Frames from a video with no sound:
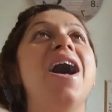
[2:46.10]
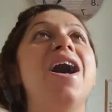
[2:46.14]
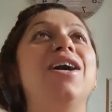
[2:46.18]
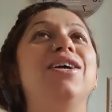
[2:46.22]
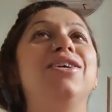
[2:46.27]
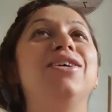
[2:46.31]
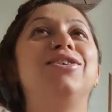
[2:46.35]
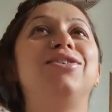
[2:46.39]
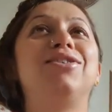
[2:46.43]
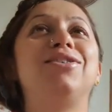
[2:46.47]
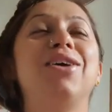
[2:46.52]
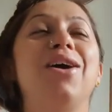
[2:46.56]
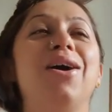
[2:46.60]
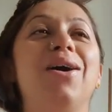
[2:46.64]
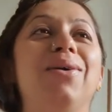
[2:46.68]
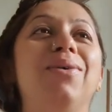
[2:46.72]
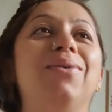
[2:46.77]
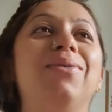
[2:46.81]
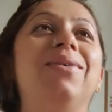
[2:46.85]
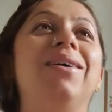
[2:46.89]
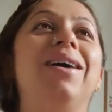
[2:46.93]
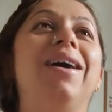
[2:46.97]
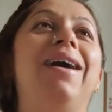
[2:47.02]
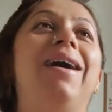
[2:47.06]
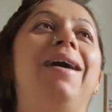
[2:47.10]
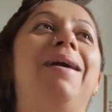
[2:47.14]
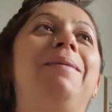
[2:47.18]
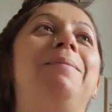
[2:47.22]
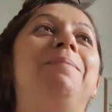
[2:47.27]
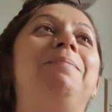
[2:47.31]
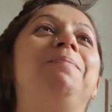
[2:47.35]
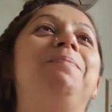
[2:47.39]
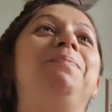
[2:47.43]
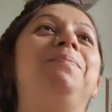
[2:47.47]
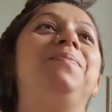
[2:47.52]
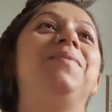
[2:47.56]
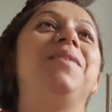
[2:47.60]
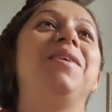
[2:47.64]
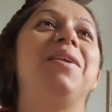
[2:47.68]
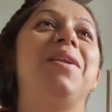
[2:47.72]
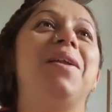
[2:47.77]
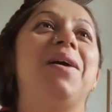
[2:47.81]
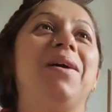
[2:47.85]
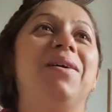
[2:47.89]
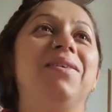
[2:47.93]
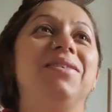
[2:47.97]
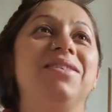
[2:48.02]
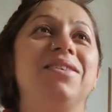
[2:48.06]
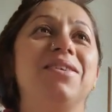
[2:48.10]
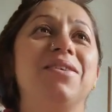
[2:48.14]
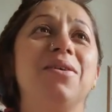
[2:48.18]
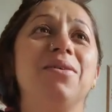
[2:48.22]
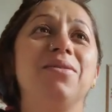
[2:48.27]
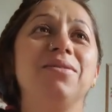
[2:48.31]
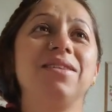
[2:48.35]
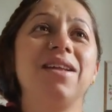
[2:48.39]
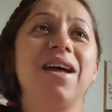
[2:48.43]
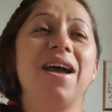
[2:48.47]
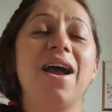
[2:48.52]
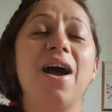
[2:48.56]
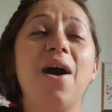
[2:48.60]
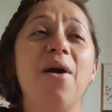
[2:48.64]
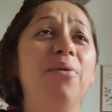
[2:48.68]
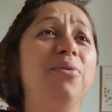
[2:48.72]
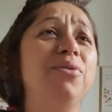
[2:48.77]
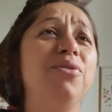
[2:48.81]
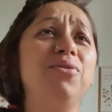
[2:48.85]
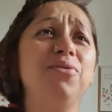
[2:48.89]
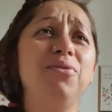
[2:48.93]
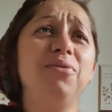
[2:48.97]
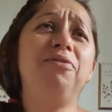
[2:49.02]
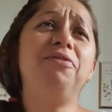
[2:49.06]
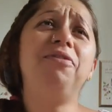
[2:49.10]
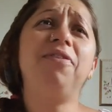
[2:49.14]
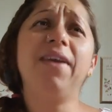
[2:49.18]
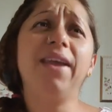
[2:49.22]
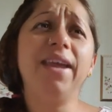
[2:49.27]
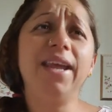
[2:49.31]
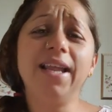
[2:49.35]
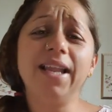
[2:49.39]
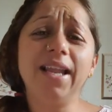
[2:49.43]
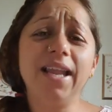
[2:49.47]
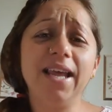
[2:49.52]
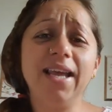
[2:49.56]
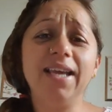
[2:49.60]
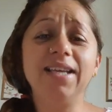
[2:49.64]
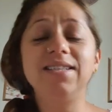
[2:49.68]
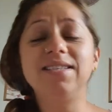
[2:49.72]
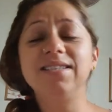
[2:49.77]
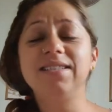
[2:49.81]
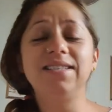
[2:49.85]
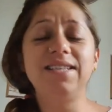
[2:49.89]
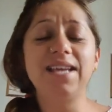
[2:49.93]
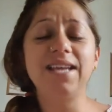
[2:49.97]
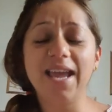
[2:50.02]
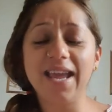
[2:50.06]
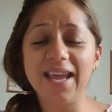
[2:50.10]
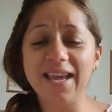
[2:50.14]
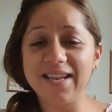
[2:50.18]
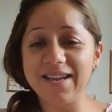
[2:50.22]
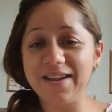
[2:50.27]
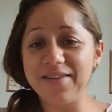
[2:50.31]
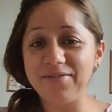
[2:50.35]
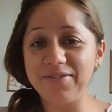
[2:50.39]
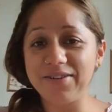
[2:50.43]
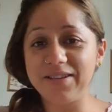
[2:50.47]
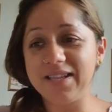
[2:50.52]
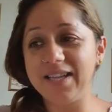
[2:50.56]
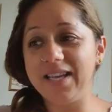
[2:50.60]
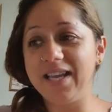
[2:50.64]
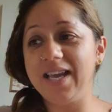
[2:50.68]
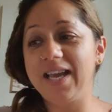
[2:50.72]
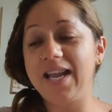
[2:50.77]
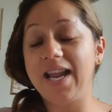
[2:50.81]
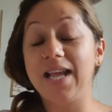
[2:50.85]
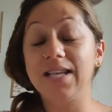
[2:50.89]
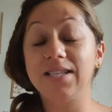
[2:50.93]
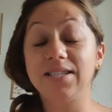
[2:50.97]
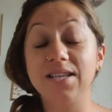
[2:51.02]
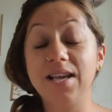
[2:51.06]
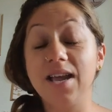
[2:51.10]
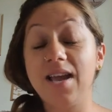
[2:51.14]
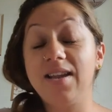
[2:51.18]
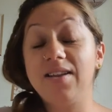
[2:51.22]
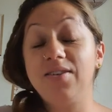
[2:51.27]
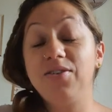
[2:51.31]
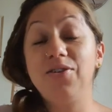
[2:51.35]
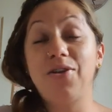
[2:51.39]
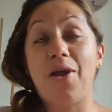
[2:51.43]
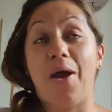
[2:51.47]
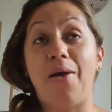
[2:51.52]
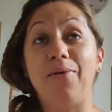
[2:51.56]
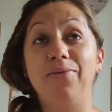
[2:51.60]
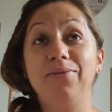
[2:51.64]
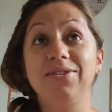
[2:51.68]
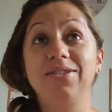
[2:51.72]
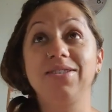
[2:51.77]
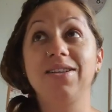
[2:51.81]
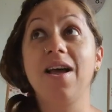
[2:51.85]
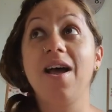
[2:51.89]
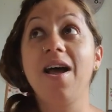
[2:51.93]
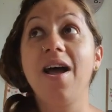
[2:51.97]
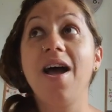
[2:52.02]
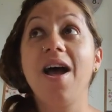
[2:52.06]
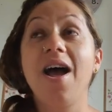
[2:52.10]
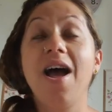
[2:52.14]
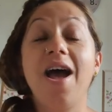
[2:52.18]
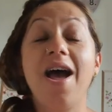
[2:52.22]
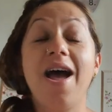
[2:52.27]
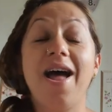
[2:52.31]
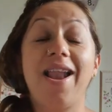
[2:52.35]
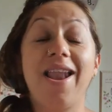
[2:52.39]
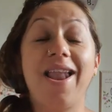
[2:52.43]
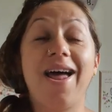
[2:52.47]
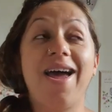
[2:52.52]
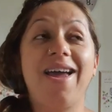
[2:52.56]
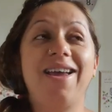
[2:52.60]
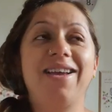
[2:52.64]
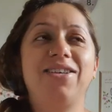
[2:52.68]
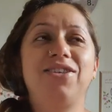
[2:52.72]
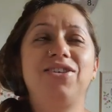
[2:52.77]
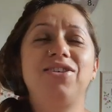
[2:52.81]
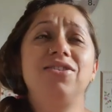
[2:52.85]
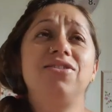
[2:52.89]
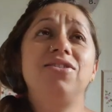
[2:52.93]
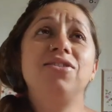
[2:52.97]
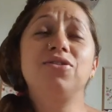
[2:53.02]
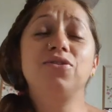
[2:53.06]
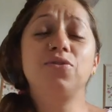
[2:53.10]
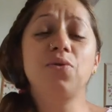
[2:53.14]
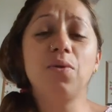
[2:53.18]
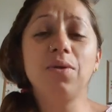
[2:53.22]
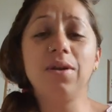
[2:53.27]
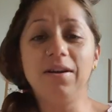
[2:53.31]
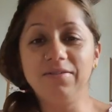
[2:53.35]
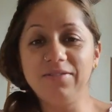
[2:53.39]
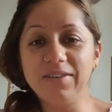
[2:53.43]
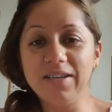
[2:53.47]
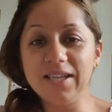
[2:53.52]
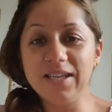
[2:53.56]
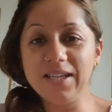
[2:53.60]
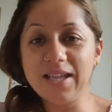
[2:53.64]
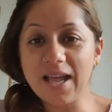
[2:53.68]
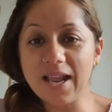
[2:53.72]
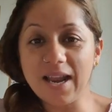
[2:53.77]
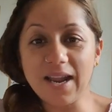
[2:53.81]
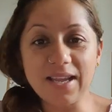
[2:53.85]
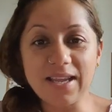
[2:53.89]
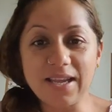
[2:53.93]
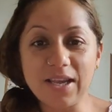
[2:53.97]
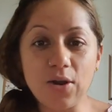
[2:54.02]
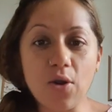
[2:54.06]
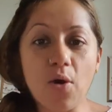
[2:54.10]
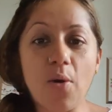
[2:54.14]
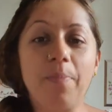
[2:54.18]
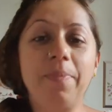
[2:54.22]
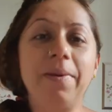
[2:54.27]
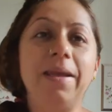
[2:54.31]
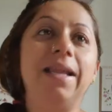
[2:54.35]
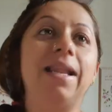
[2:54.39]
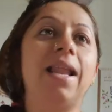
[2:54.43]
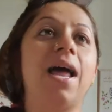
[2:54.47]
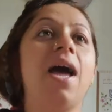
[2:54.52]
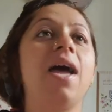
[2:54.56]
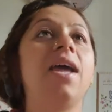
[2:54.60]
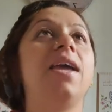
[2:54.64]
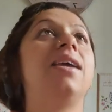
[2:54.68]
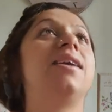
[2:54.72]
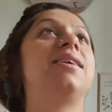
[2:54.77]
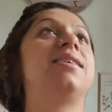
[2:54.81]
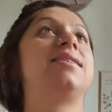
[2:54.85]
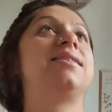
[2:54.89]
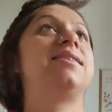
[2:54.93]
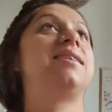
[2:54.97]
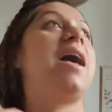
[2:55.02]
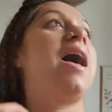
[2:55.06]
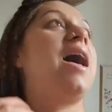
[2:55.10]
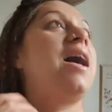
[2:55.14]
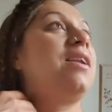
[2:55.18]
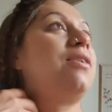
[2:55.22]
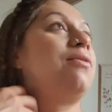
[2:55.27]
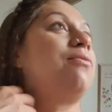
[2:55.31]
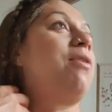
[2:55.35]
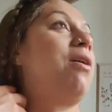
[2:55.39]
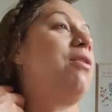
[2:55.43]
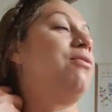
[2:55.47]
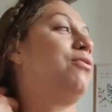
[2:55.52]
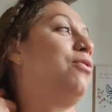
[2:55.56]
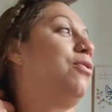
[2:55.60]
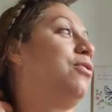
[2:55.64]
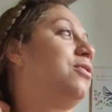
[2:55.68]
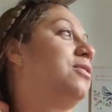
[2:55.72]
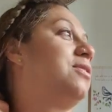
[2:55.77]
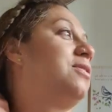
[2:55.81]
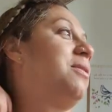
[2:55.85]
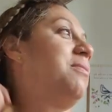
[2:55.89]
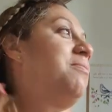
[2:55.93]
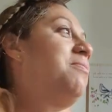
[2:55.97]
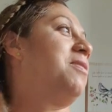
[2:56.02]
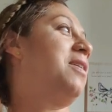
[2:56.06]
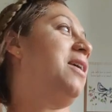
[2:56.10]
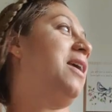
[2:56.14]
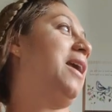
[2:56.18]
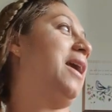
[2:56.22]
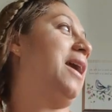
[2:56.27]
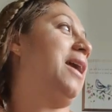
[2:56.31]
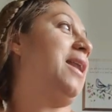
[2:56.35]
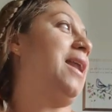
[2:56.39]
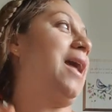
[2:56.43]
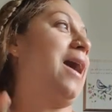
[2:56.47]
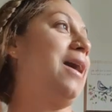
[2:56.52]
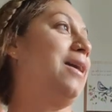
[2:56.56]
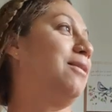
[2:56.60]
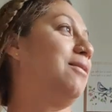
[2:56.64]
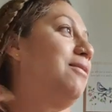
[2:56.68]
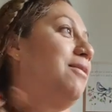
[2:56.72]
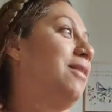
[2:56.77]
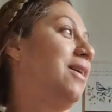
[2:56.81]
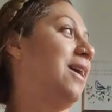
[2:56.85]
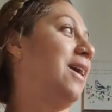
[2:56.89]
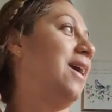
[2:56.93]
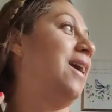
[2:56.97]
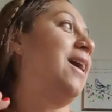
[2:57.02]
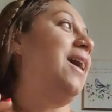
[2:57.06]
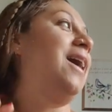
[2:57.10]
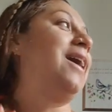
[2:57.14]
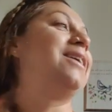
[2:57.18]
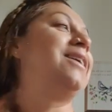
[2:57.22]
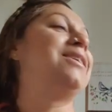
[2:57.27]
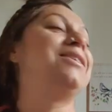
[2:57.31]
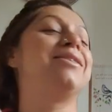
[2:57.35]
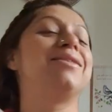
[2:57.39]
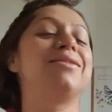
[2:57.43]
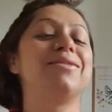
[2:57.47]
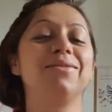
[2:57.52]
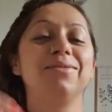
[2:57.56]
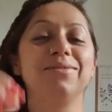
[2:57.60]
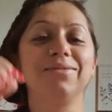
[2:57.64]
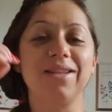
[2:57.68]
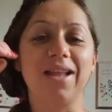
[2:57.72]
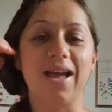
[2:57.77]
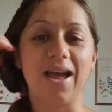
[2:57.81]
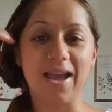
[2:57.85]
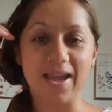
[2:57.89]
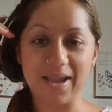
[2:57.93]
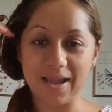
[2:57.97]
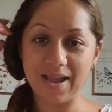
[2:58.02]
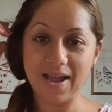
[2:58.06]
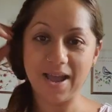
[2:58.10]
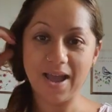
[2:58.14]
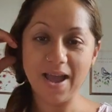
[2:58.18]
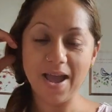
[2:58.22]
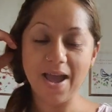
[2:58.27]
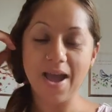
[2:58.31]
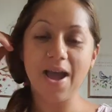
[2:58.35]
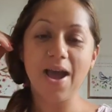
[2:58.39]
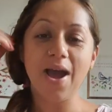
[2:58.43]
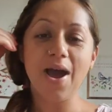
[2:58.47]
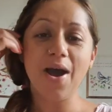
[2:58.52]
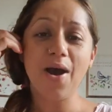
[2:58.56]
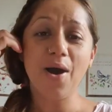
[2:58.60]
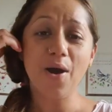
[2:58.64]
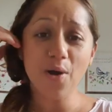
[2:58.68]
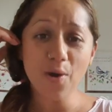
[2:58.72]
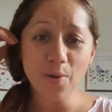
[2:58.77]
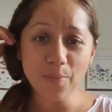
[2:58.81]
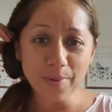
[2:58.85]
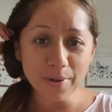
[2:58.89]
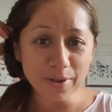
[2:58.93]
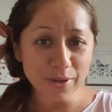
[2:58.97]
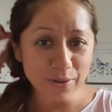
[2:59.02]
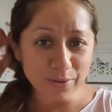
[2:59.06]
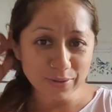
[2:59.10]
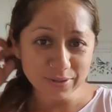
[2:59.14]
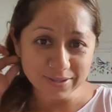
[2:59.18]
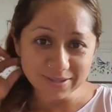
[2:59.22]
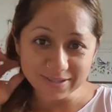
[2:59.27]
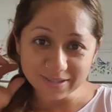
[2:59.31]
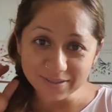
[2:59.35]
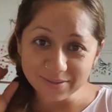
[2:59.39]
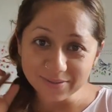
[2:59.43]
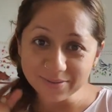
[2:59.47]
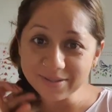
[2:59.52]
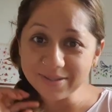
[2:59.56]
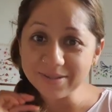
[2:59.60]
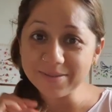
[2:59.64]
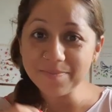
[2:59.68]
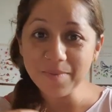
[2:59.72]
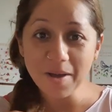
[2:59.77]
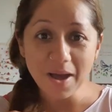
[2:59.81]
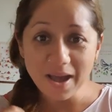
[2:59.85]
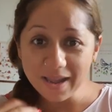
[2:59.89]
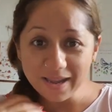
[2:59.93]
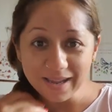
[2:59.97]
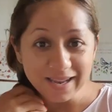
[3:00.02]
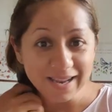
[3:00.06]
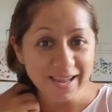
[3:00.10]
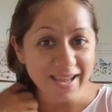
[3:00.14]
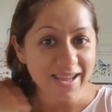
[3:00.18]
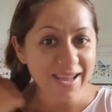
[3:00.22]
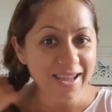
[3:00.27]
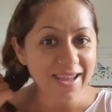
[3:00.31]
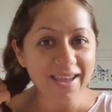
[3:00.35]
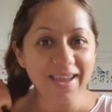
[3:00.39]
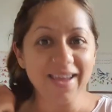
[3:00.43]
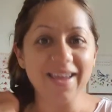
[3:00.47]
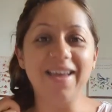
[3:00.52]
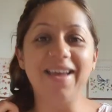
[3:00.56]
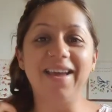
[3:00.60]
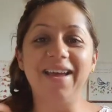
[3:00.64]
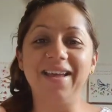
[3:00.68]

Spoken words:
So you know, she goes like, how are you feeling today and everything? And I said, you know, I was like, she's just so lovely that I cannot be like sad around her or something and angry. And she goes like, oh, but you're still smiling.